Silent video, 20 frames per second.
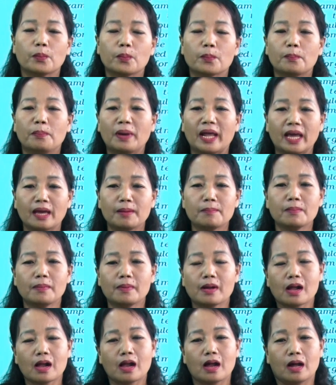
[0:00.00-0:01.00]

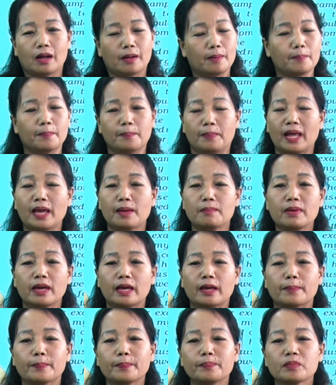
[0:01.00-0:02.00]
blame
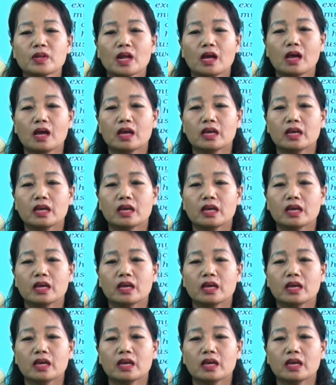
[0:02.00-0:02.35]
him,